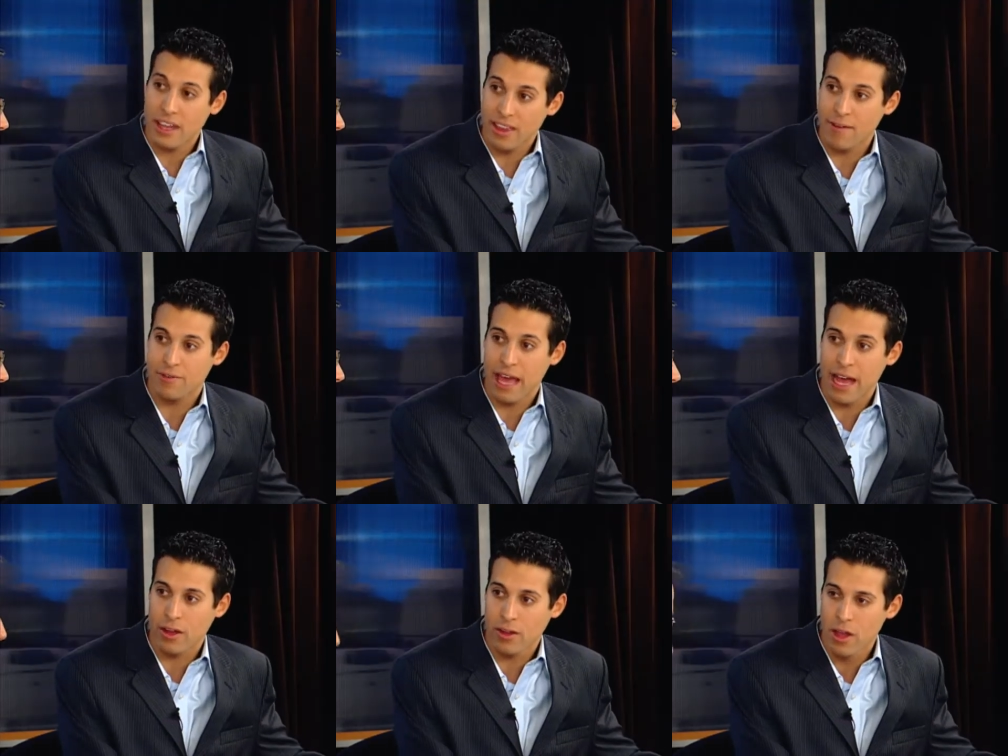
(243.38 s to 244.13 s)
at left
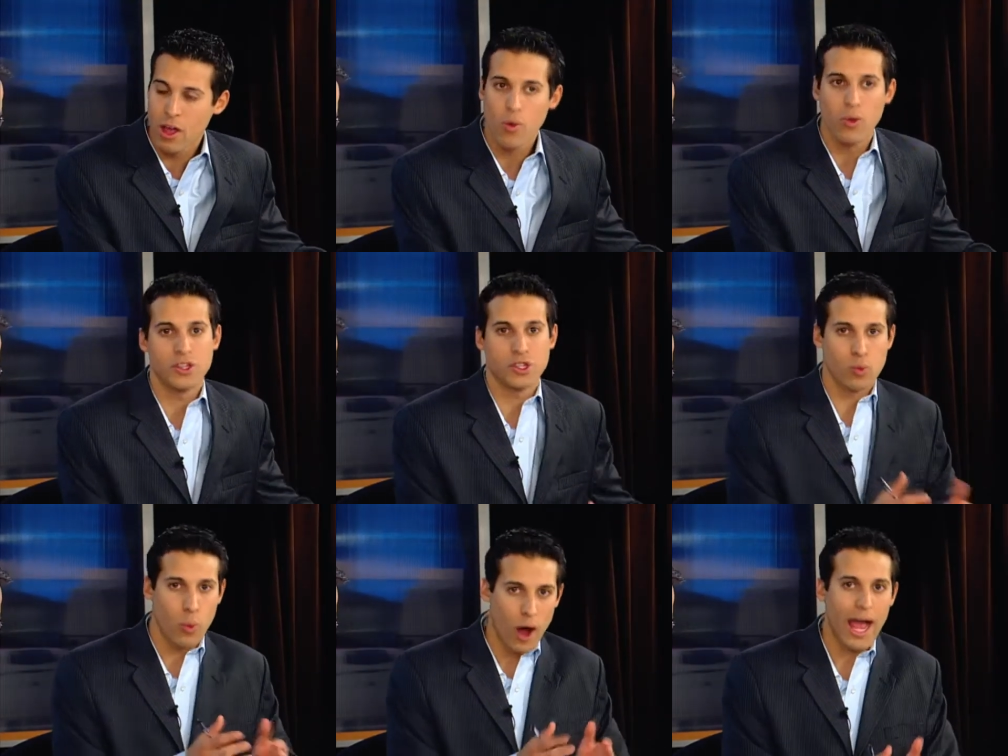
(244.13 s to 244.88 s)
tackle, which is
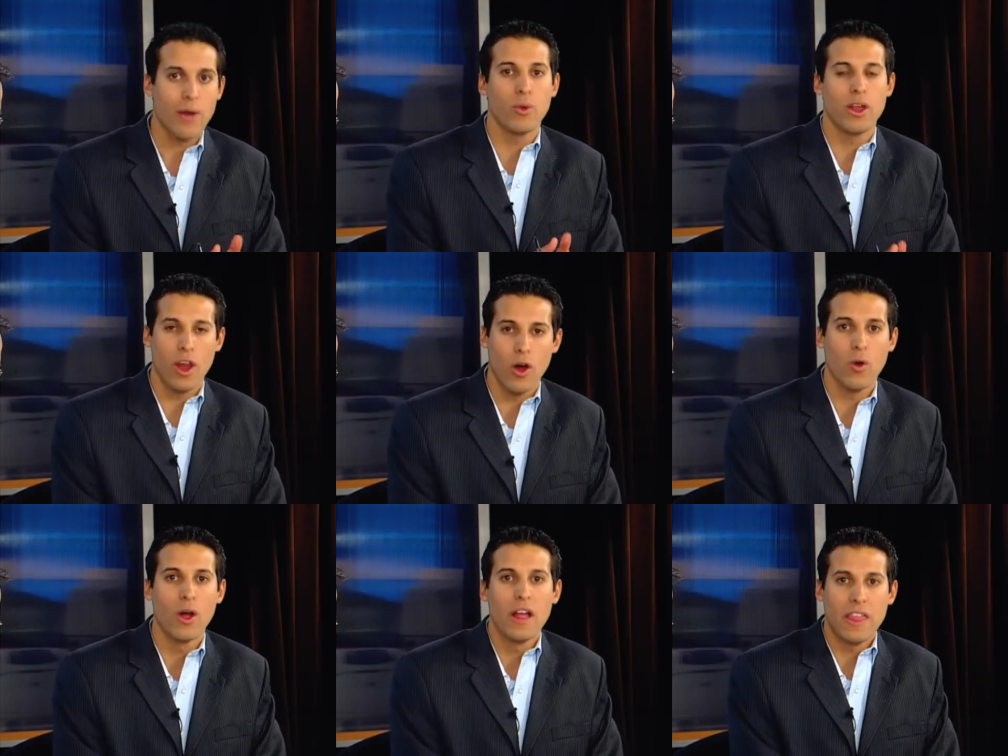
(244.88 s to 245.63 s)
why we
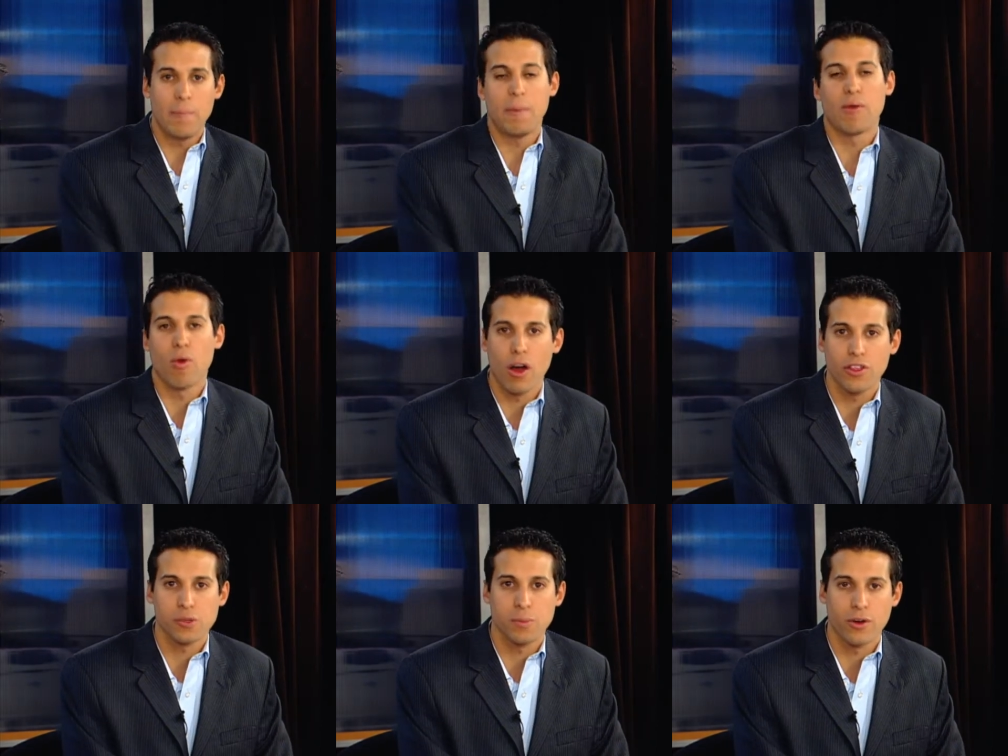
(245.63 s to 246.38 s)
know that Ben
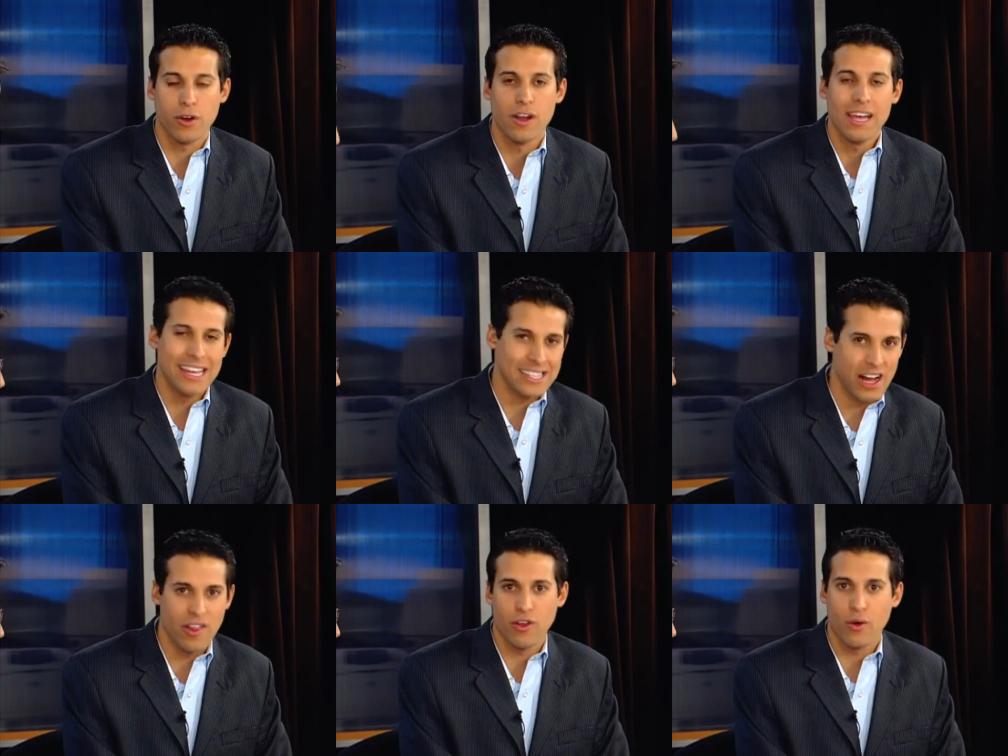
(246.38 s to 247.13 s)
Roethlisberger is
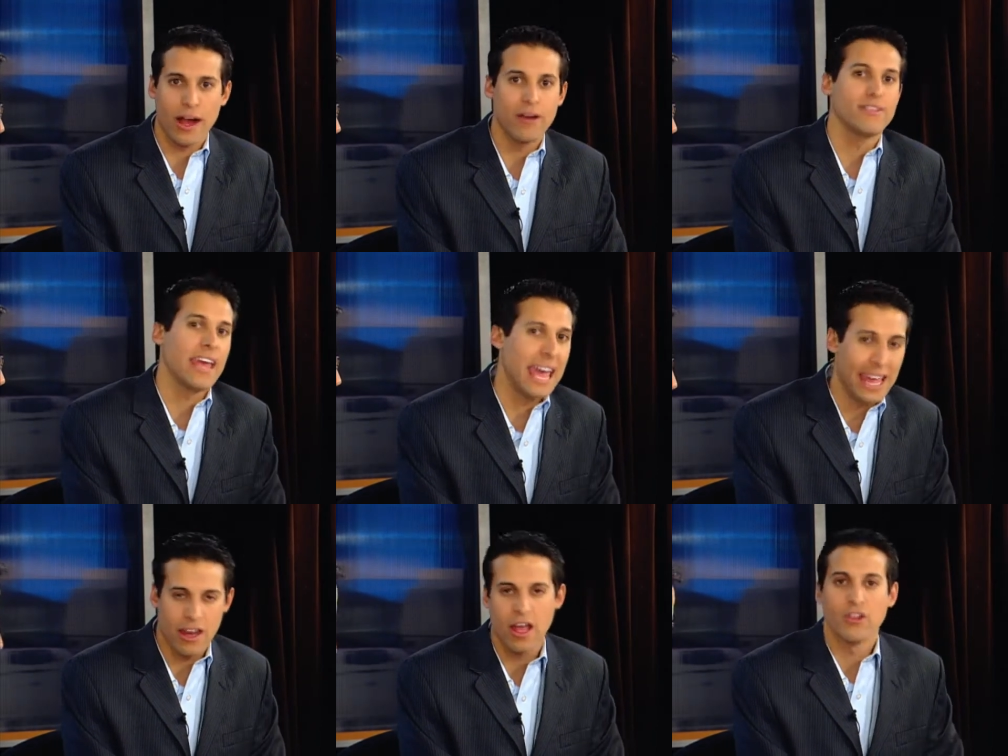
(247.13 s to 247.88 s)
on the ground
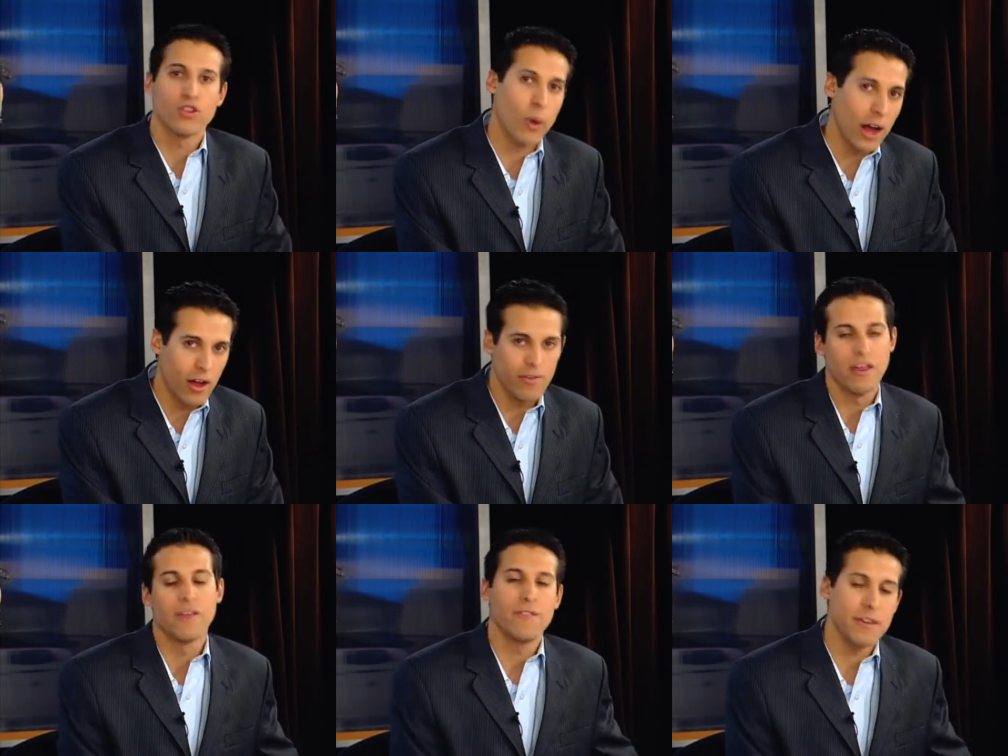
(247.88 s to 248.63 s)
10, 12,
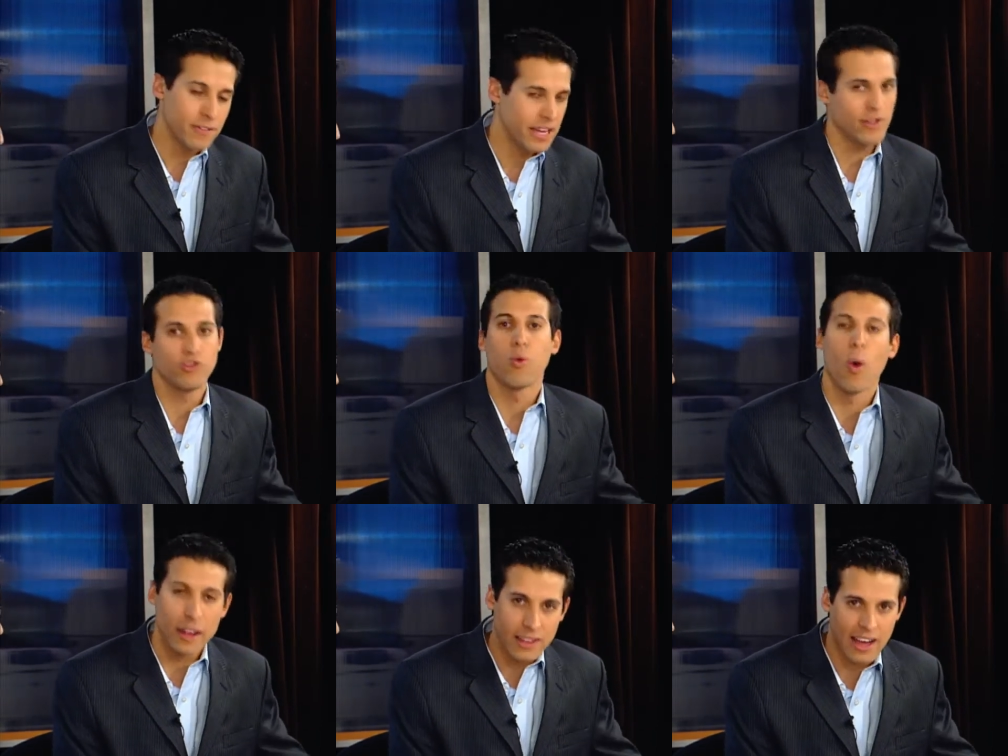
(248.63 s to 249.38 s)
15,
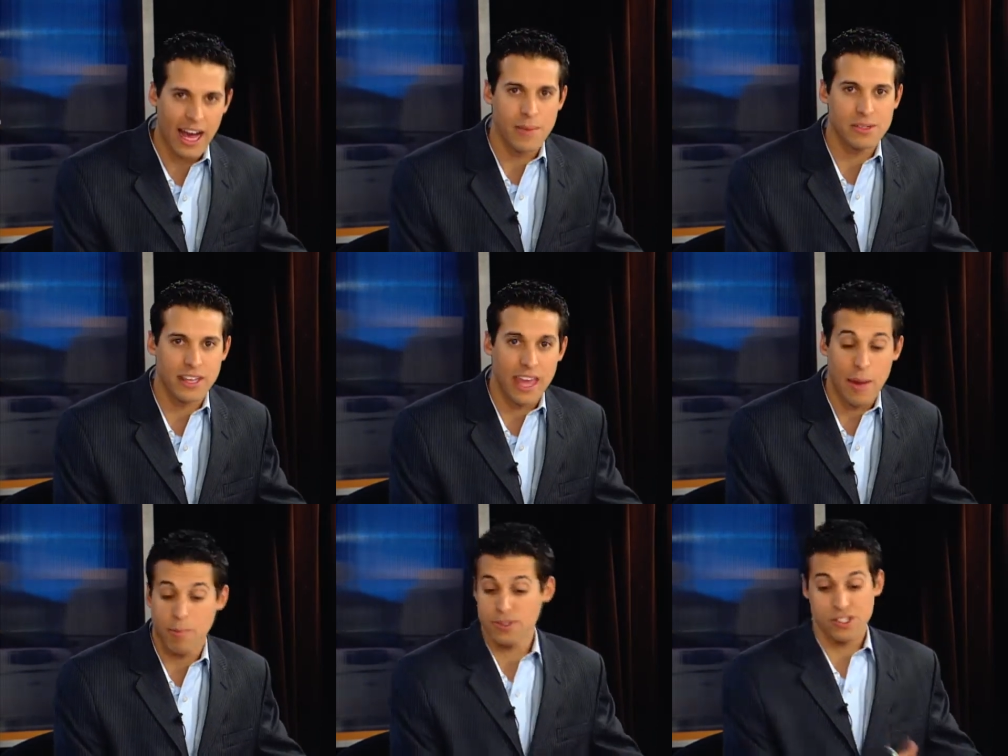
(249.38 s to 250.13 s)
20 times a
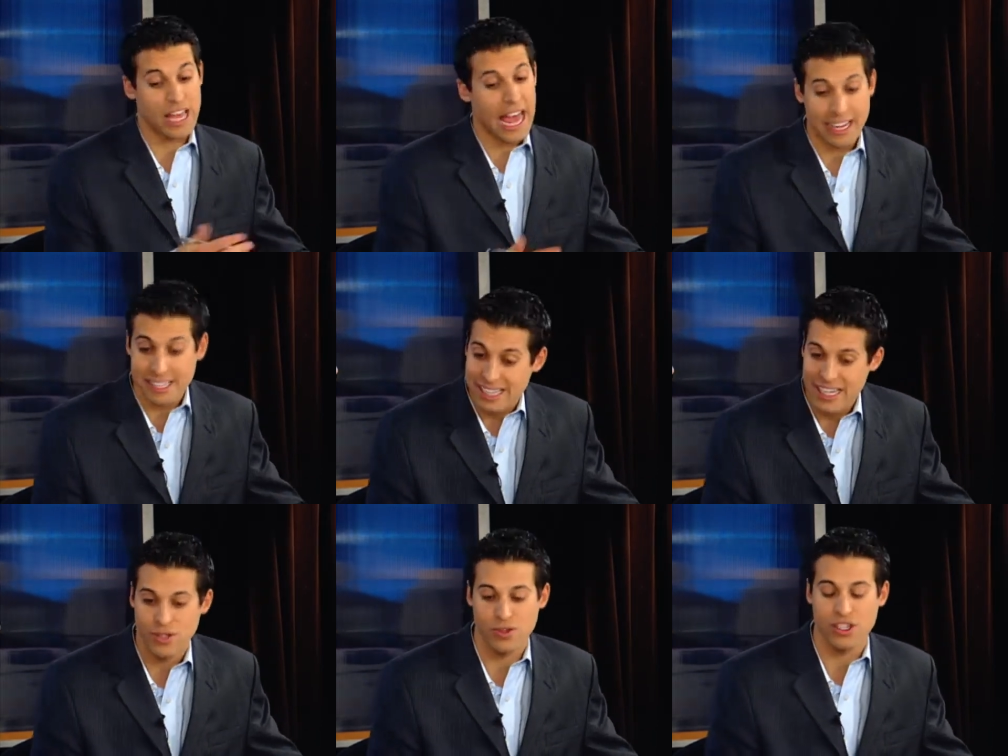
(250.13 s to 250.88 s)
game, sacked
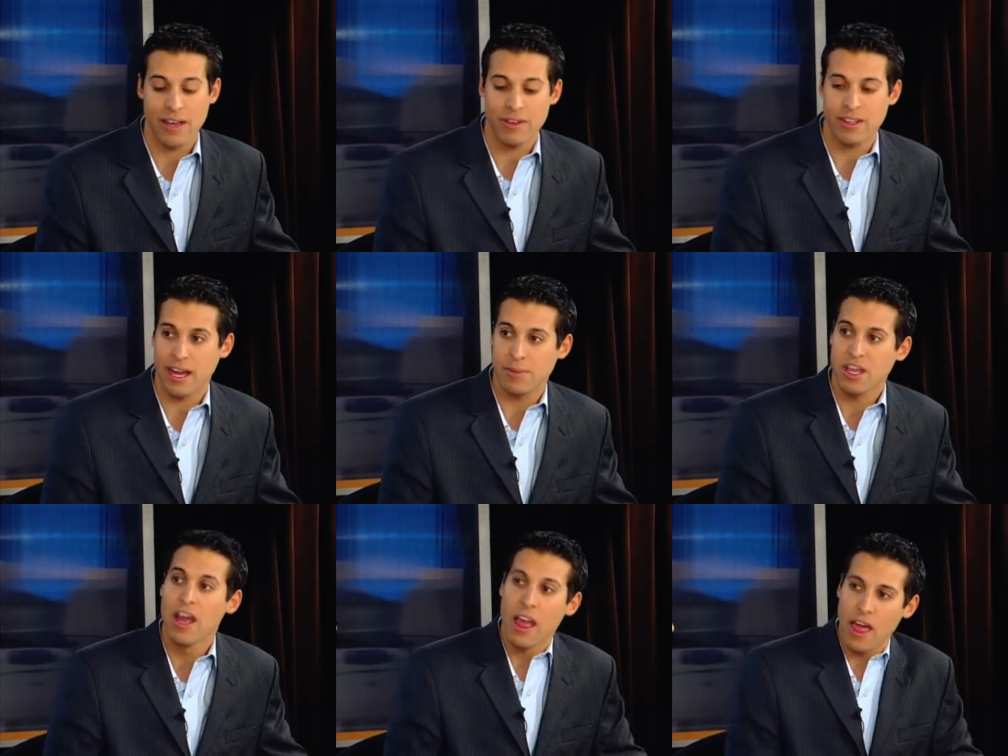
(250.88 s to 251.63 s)
six well, or seven times.
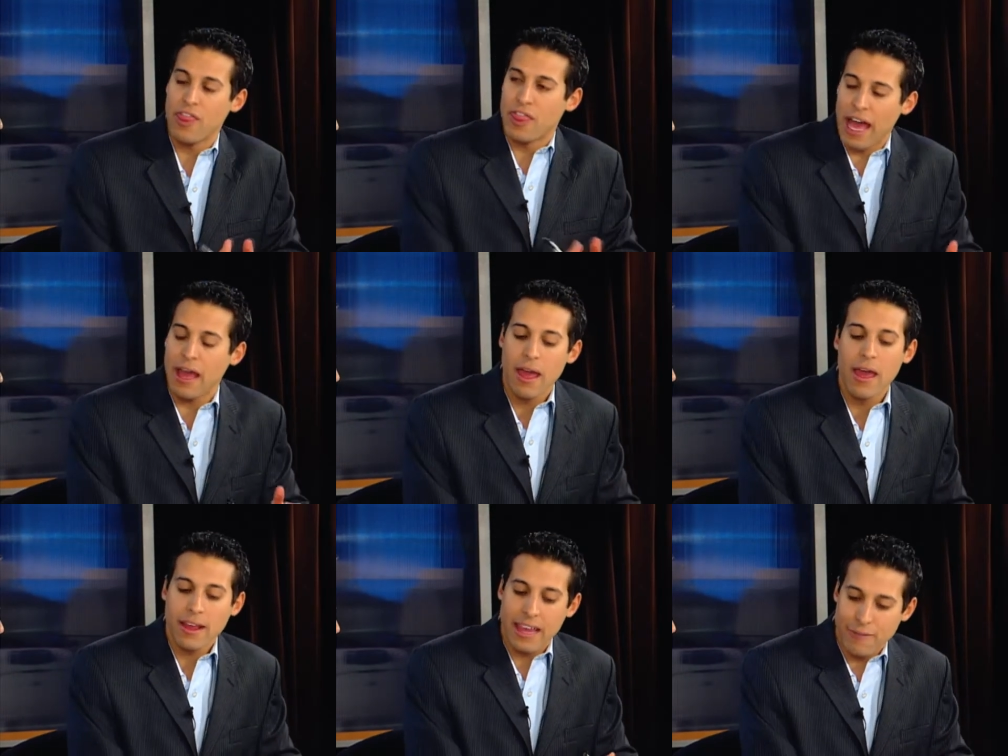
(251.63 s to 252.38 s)
That,
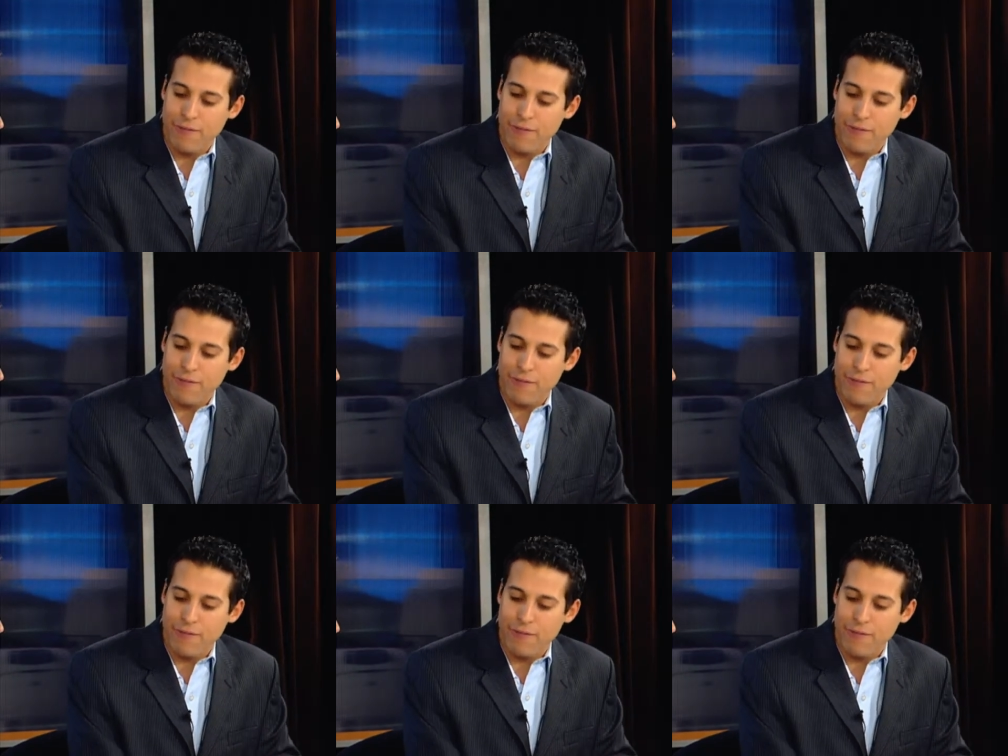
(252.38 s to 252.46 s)
can